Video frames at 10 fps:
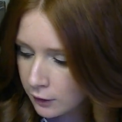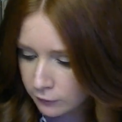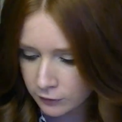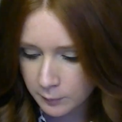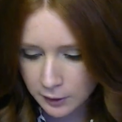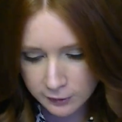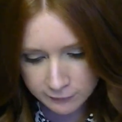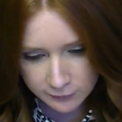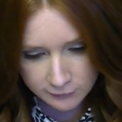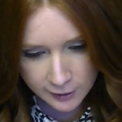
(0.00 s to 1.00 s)
So I'm just
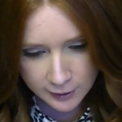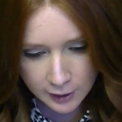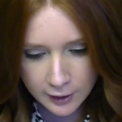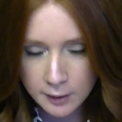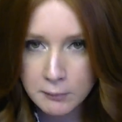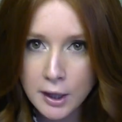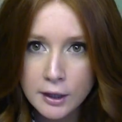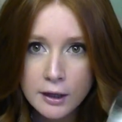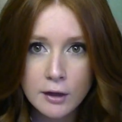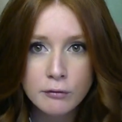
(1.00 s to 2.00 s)
going to take again my
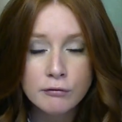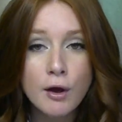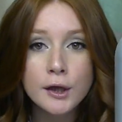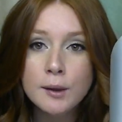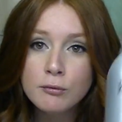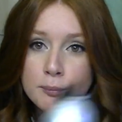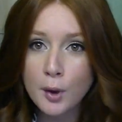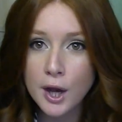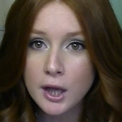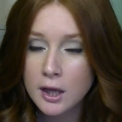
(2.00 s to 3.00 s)
Kenra volume
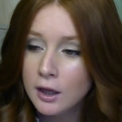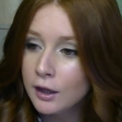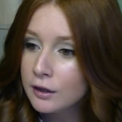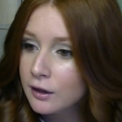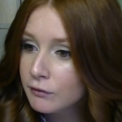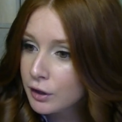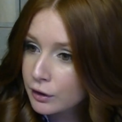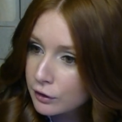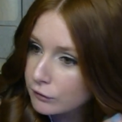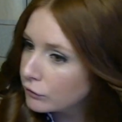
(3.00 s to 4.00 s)
spray and give it a
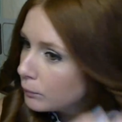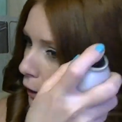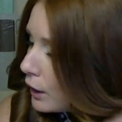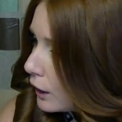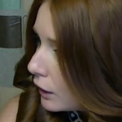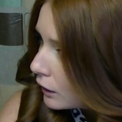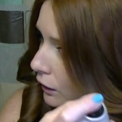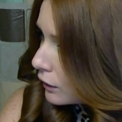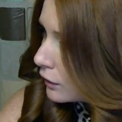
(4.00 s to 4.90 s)
good spray